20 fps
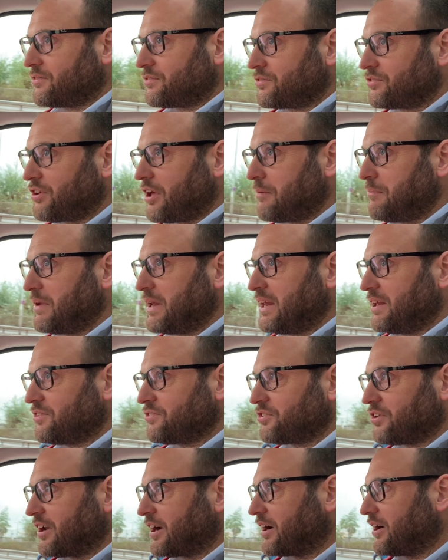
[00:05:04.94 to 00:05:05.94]
10
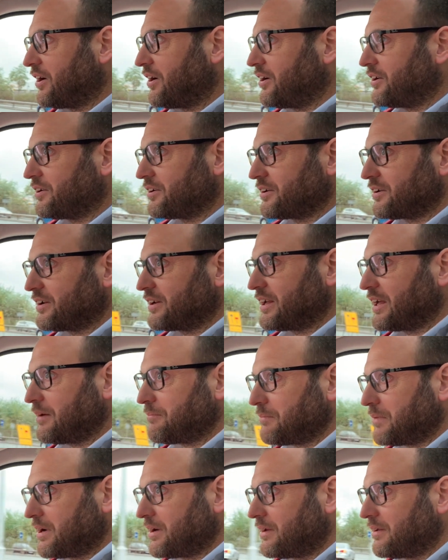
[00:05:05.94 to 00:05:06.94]
minutes and I can't
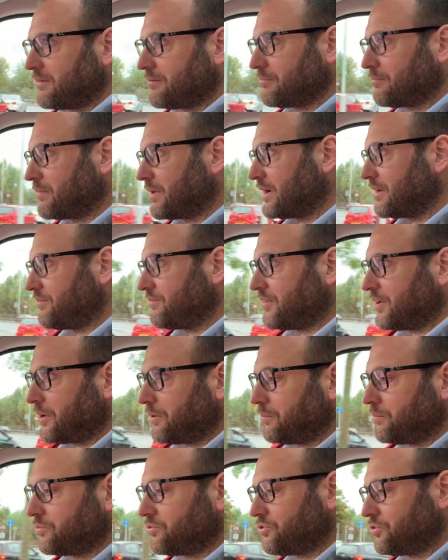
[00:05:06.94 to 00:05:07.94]
get my
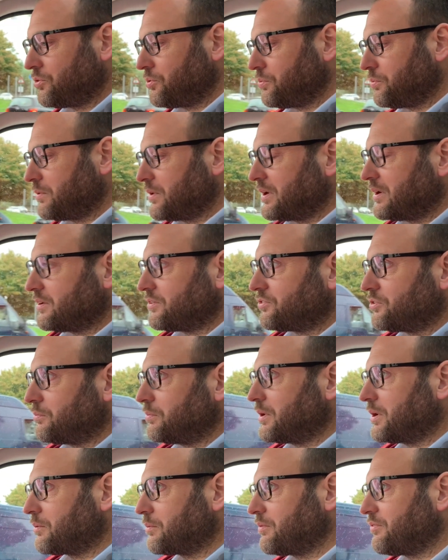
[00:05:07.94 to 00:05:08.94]
phone to
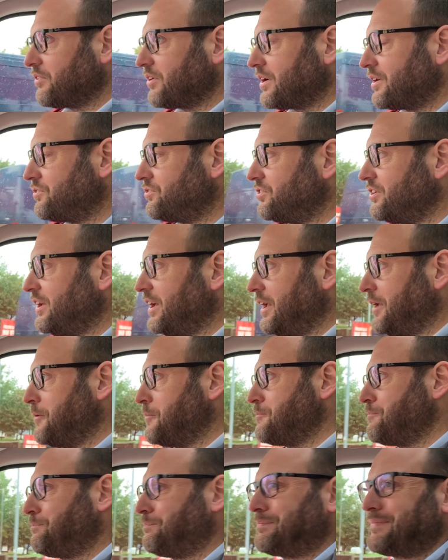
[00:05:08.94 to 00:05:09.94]
work with the ICE.
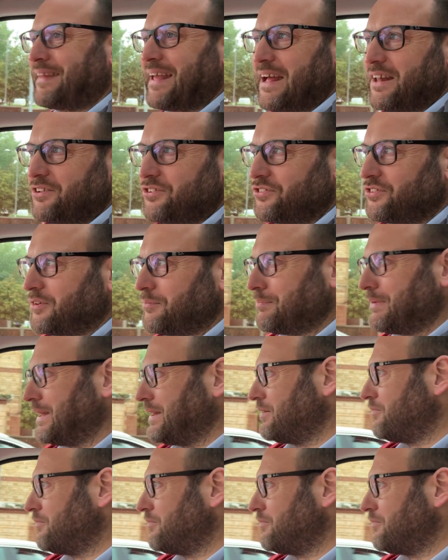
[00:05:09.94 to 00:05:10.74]
That's a bit